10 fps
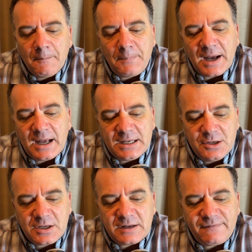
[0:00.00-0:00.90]
But
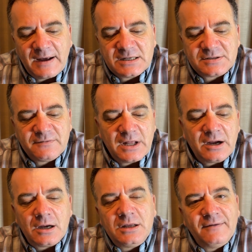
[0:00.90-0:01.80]
you can find us over
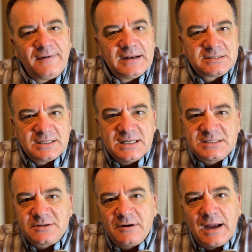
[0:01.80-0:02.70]
there. You can find us on
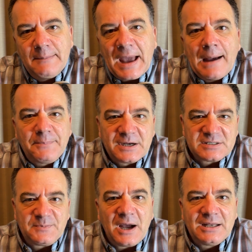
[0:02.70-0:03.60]
Instagram at
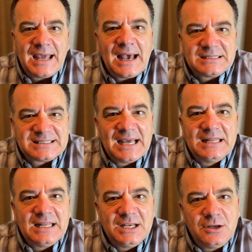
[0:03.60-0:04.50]
Pickers Podcast,
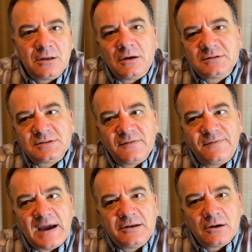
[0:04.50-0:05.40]
and then you can also
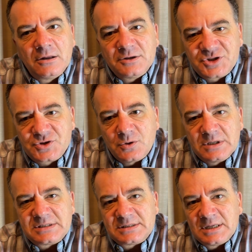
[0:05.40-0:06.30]
find our little
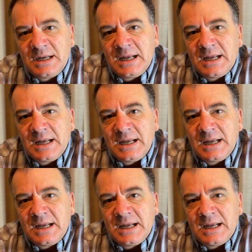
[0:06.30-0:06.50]
shorts